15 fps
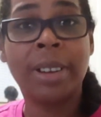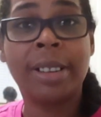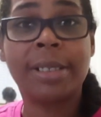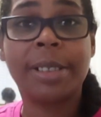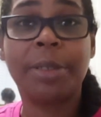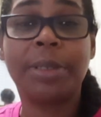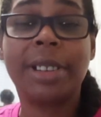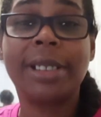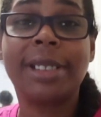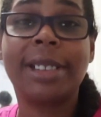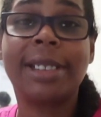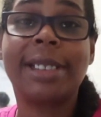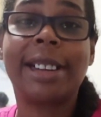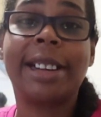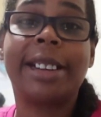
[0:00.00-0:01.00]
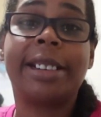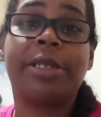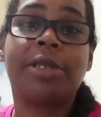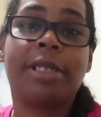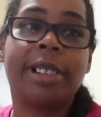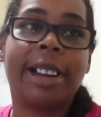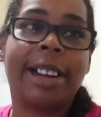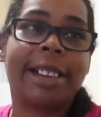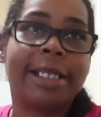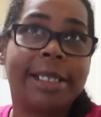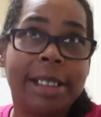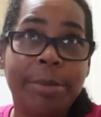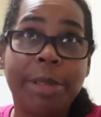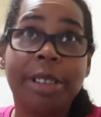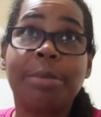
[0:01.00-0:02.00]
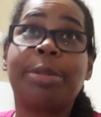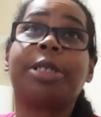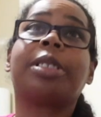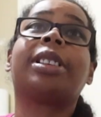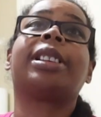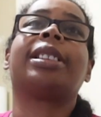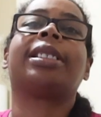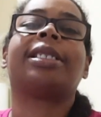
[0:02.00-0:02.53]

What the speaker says: So this is a dark academia book.